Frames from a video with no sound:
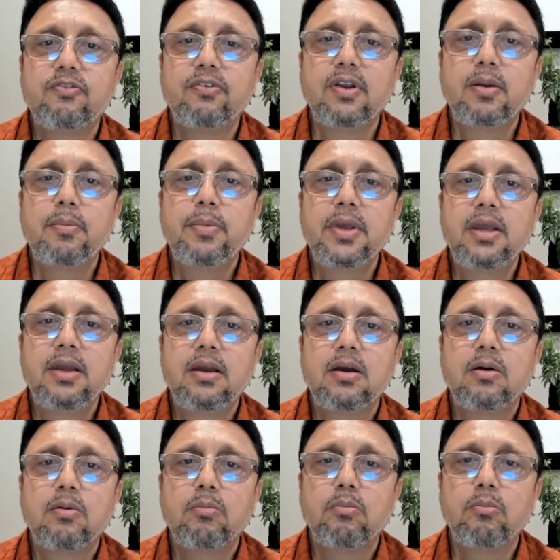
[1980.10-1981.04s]
it will be
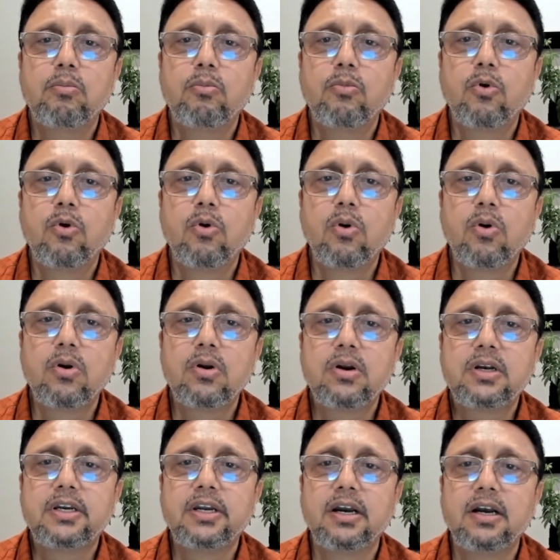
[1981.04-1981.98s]

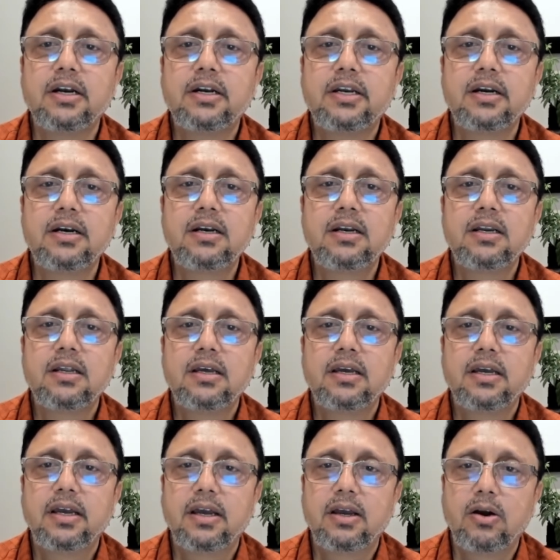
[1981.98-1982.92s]
more tilted
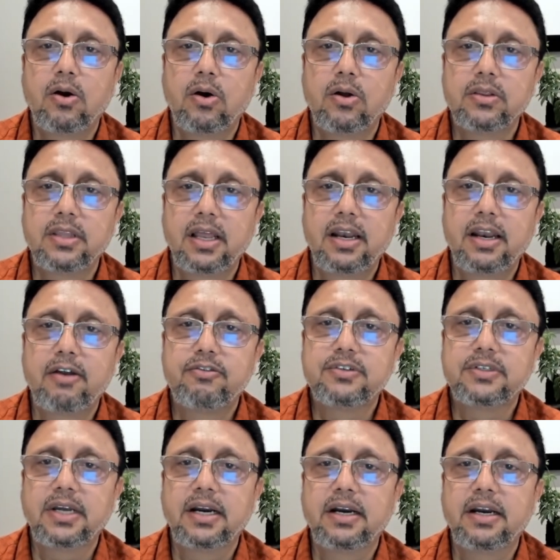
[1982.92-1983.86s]
on the
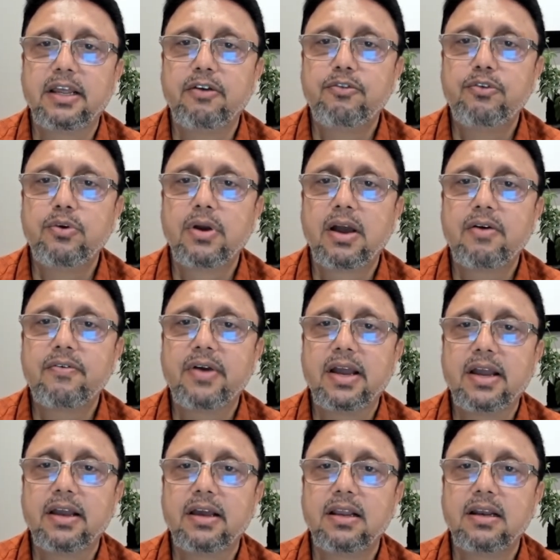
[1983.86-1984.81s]
left side. If you have
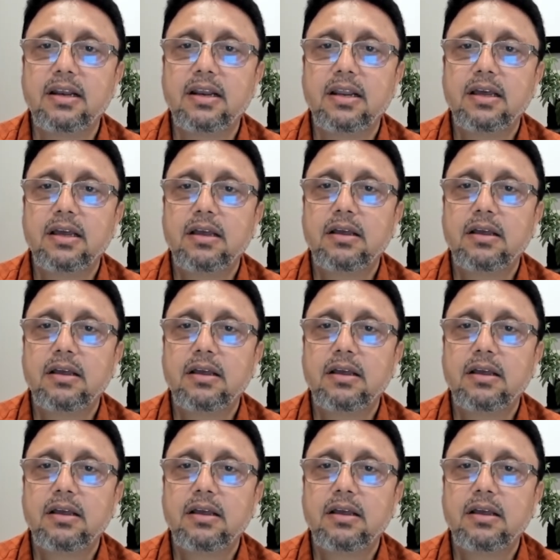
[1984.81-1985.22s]
angle